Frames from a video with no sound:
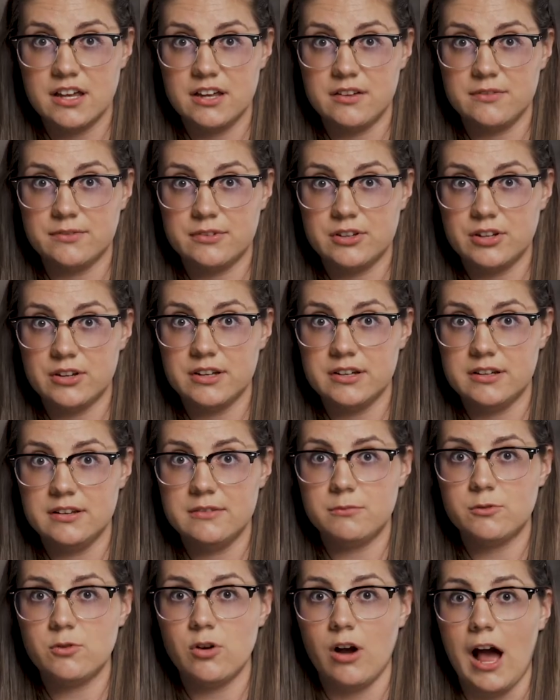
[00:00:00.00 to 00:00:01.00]
of good
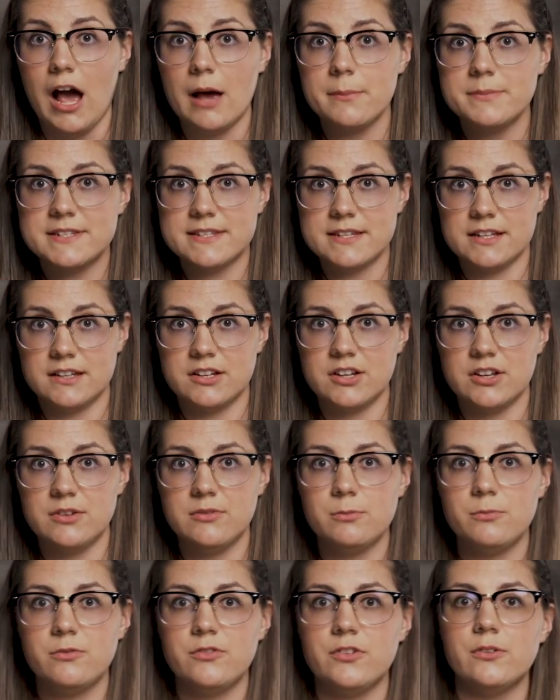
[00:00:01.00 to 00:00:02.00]
crops and
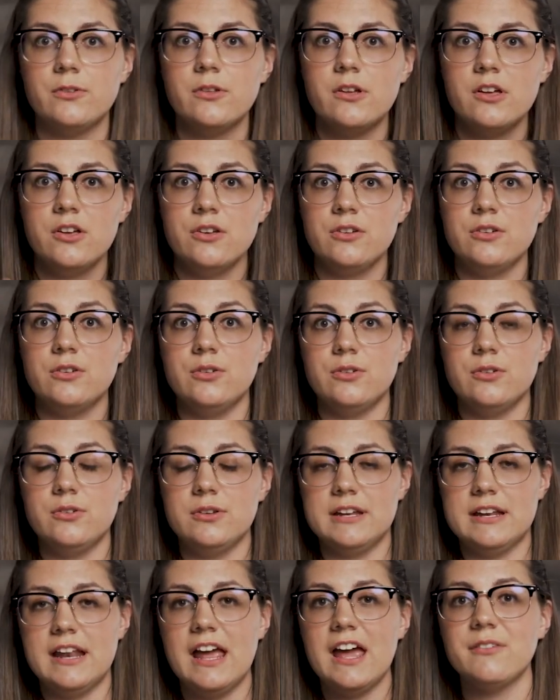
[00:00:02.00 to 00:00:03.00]
good food
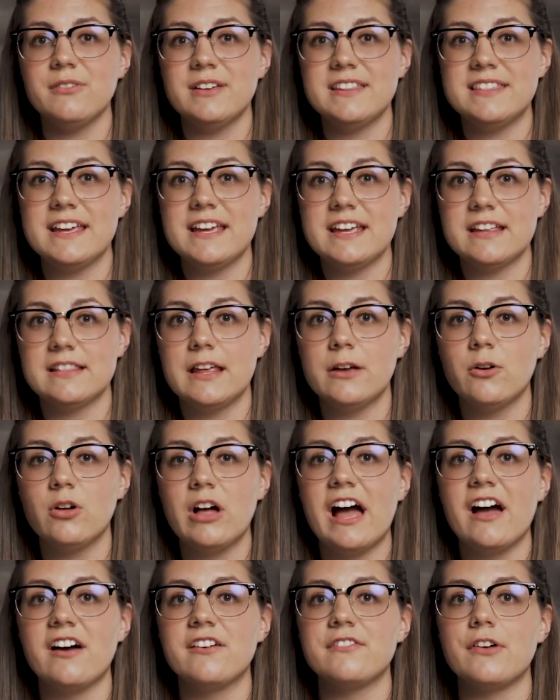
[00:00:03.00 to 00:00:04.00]
and everything, and they'll
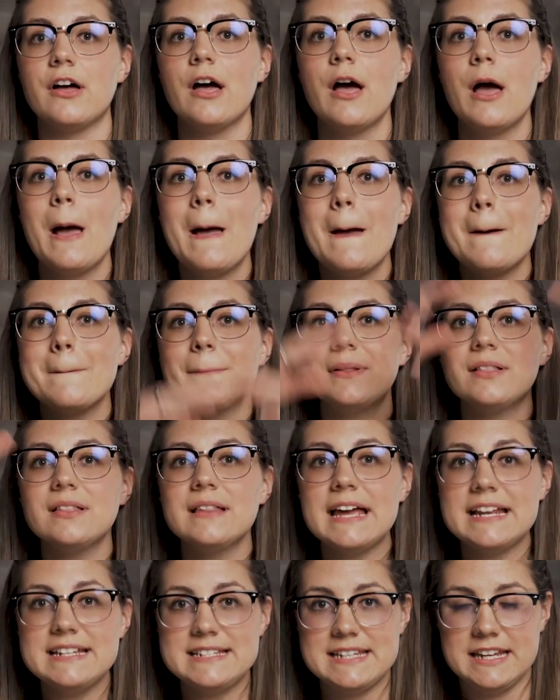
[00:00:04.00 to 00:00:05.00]
have
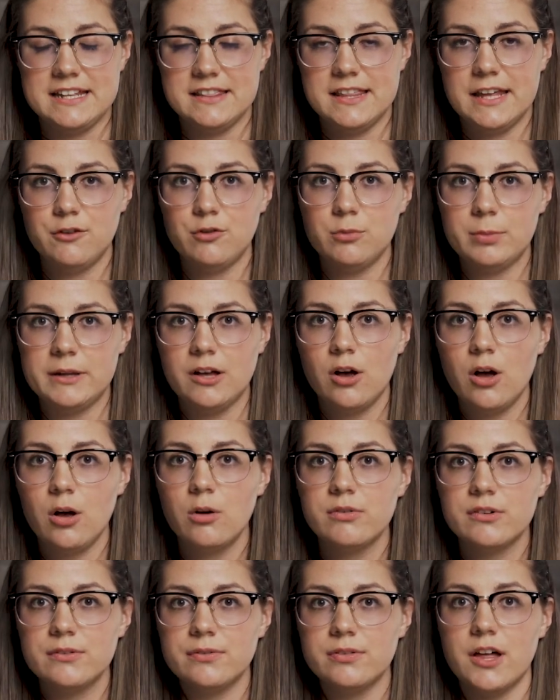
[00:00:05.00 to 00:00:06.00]
plenty they will be
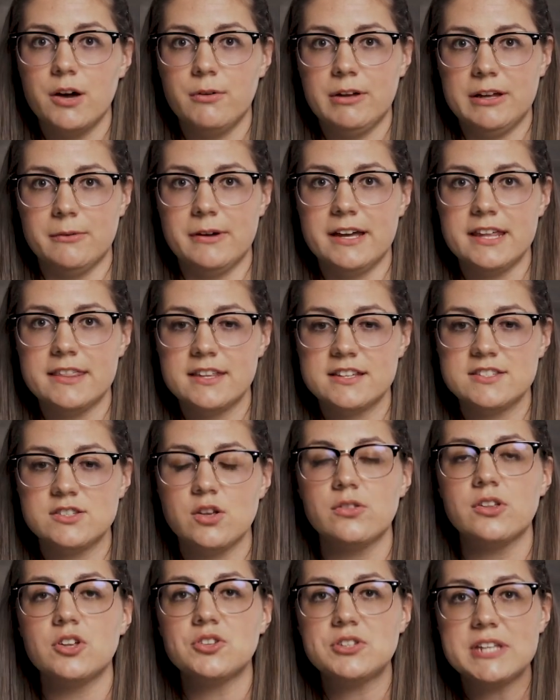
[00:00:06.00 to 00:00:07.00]
overflowing with.
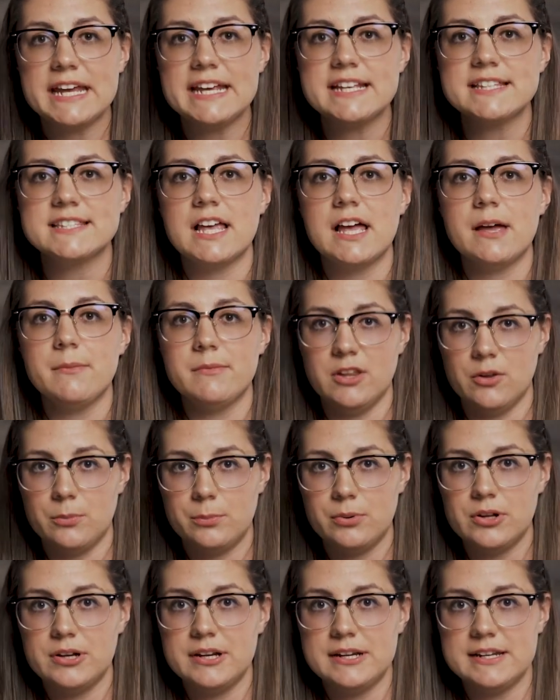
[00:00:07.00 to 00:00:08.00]
So they'll take some and they'll
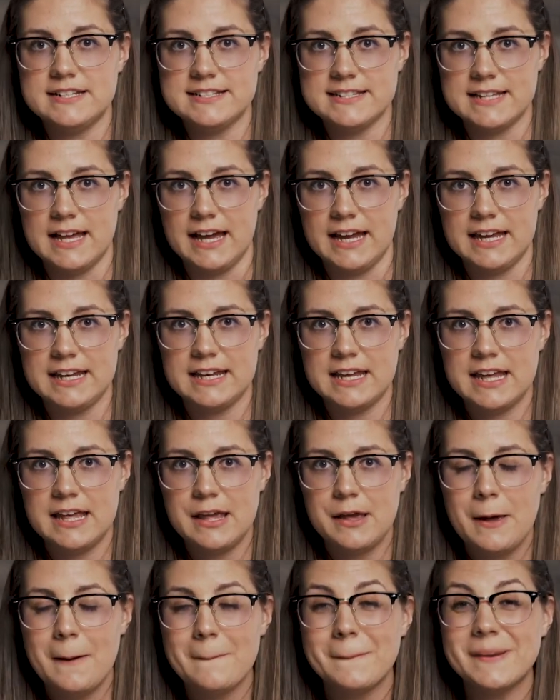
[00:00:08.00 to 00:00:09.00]
put it aside.
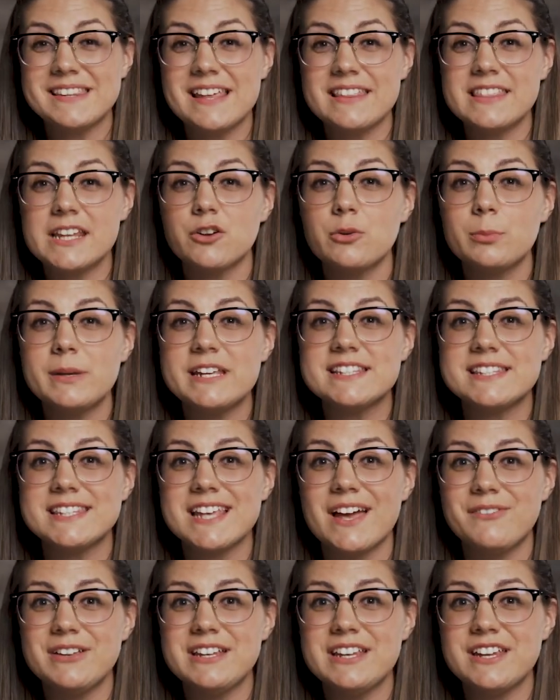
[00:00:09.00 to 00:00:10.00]
But then there will be
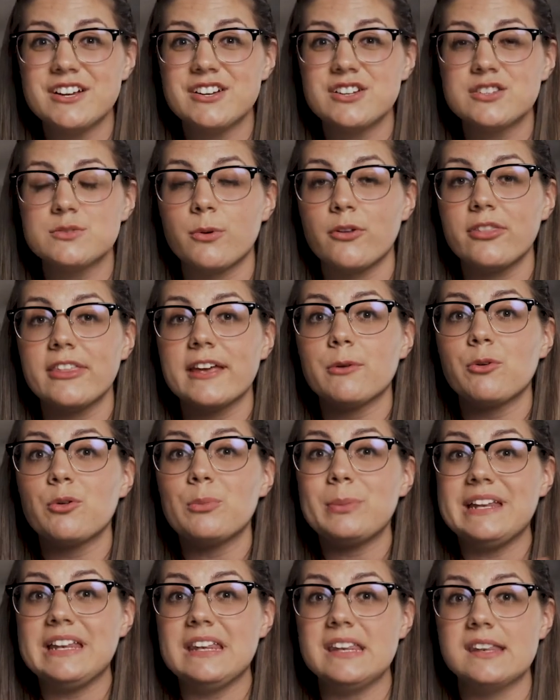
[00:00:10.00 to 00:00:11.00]
7 years where there will
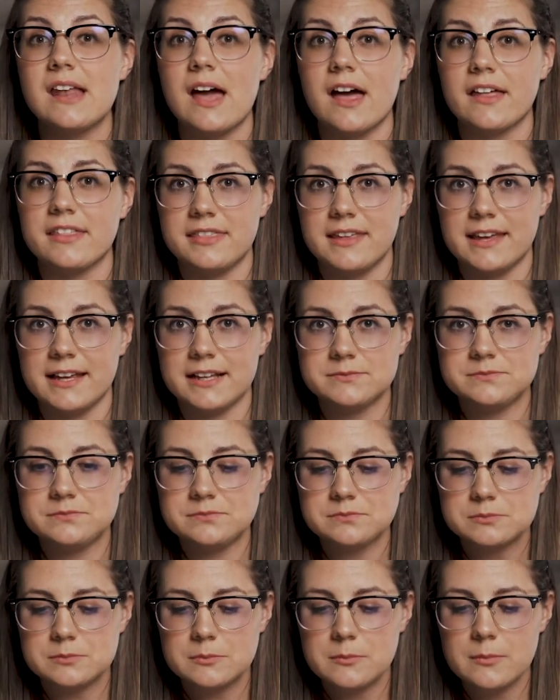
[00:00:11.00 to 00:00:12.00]
be nothing.
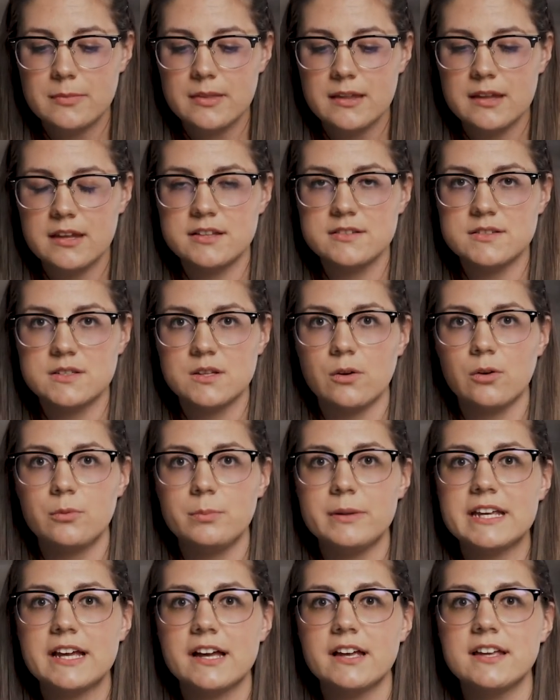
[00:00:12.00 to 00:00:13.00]
And so
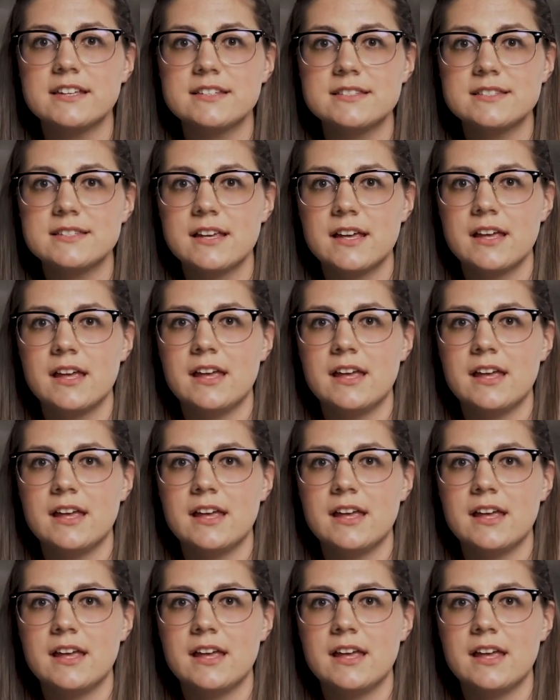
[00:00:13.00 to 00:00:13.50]
because